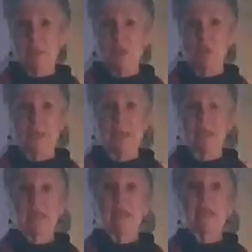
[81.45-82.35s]
tree.
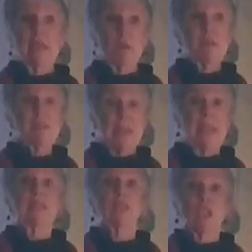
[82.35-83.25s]
It was
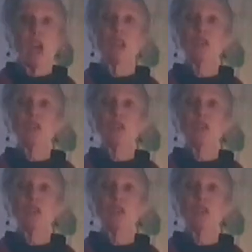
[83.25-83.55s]
a large